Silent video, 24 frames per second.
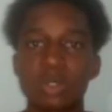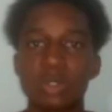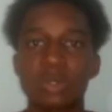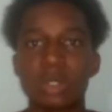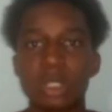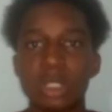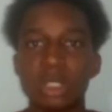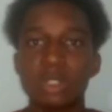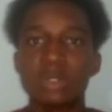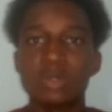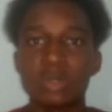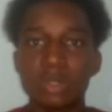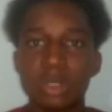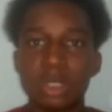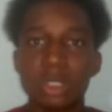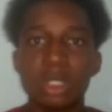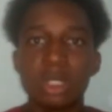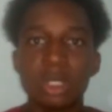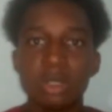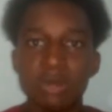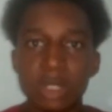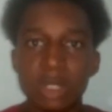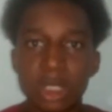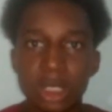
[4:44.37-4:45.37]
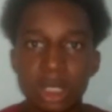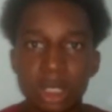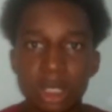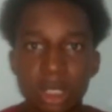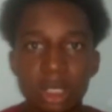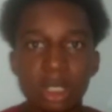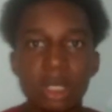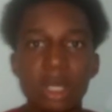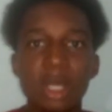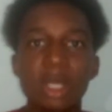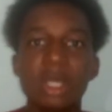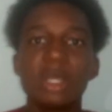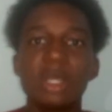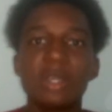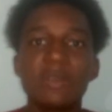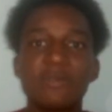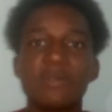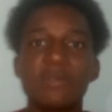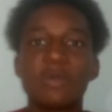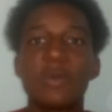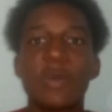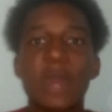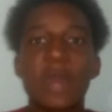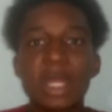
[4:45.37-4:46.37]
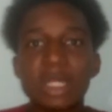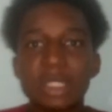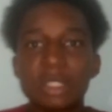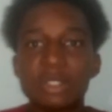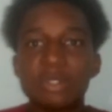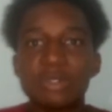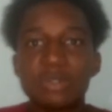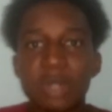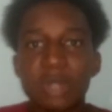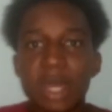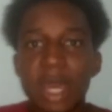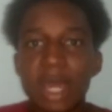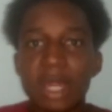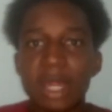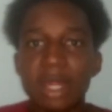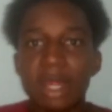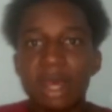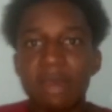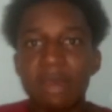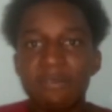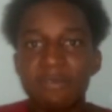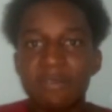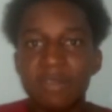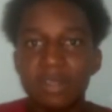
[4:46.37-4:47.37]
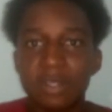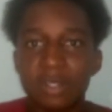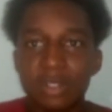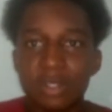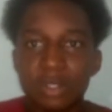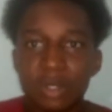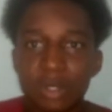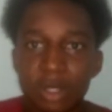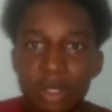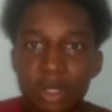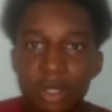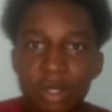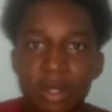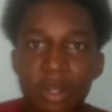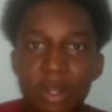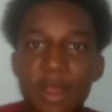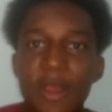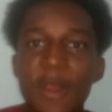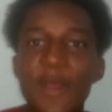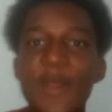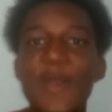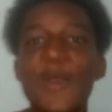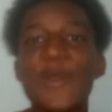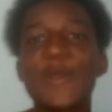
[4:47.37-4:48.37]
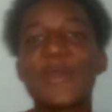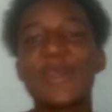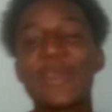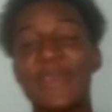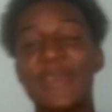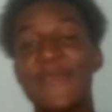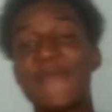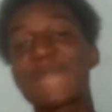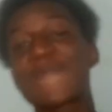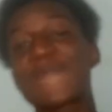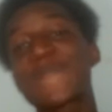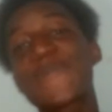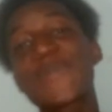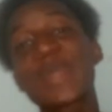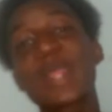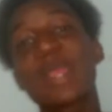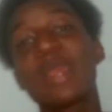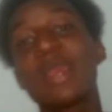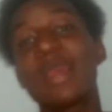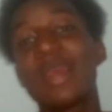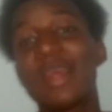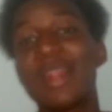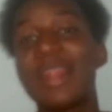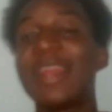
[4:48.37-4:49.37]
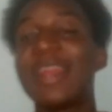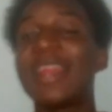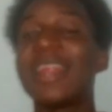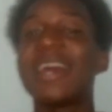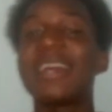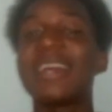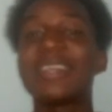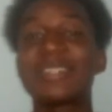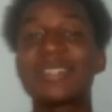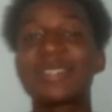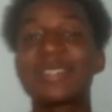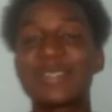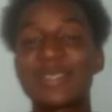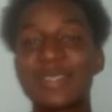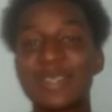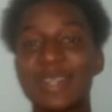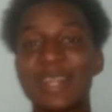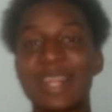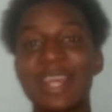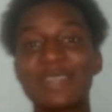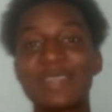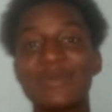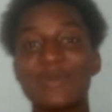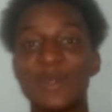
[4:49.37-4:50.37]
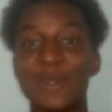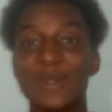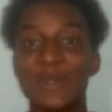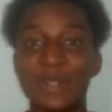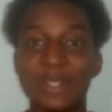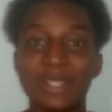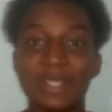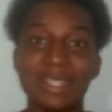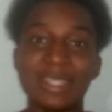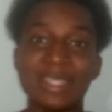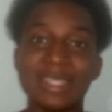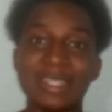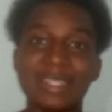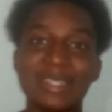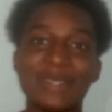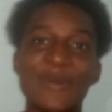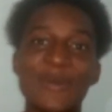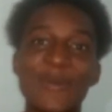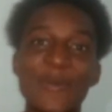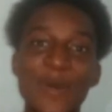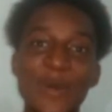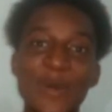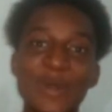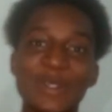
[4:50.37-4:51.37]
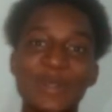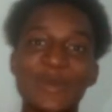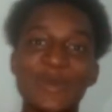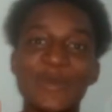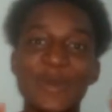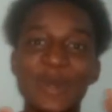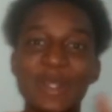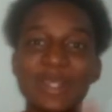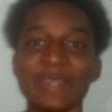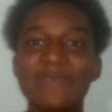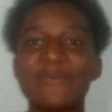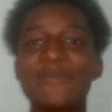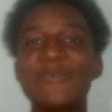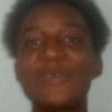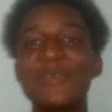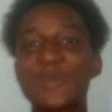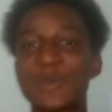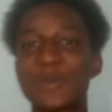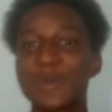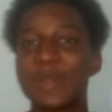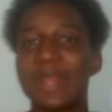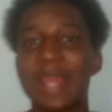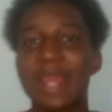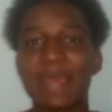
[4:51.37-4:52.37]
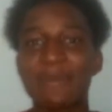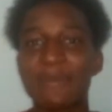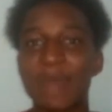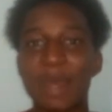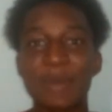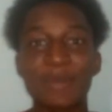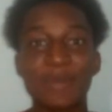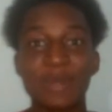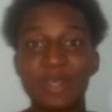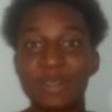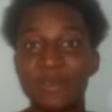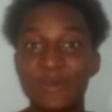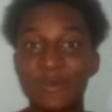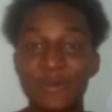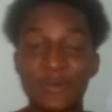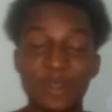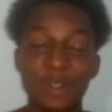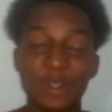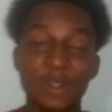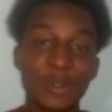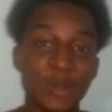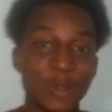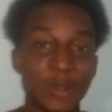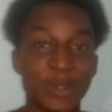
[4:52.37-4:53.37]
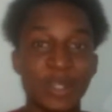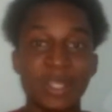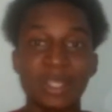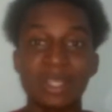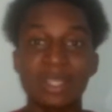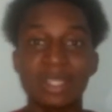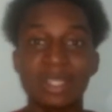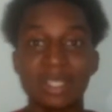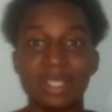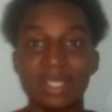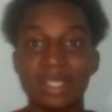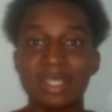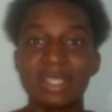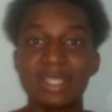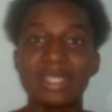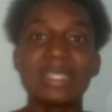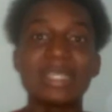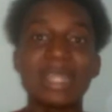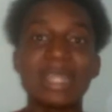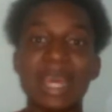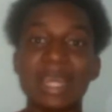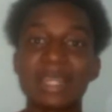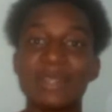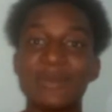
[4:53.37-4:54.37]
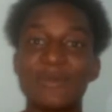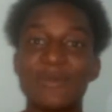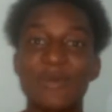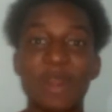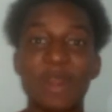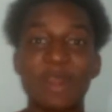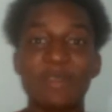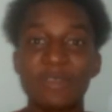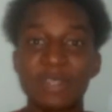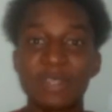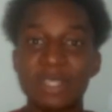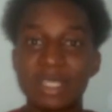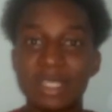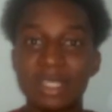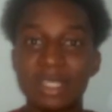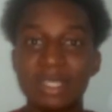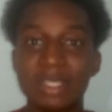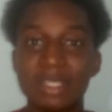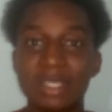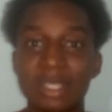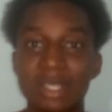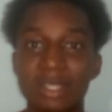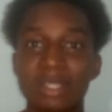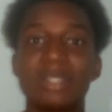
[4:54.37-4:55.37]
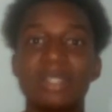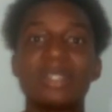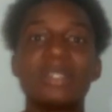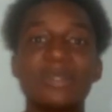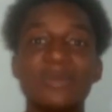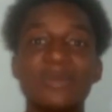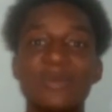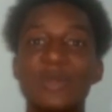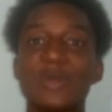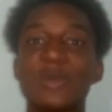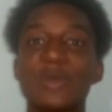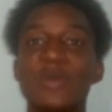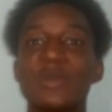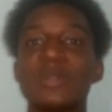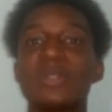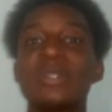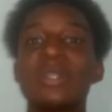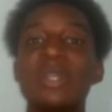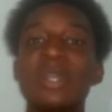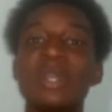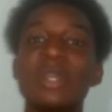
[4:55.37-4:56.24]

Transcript: talking to Siri. If not, why did you add that feature? Okay, last but not least, the most important feature, like my best feature in this, is like the privacy settings. Because